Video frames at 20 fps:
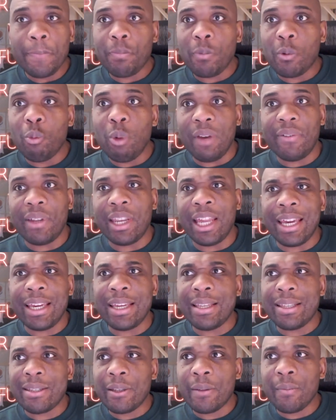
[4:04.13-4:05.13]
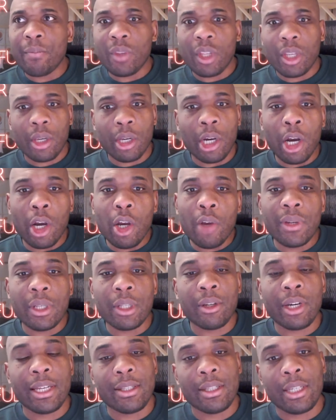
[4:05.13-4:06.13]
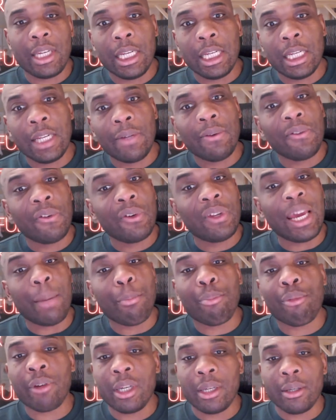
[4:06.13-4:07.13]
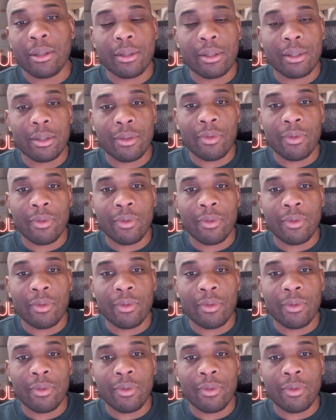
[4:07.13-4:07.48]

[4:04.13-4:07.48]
Whether that is COVID-19 and everything that brings,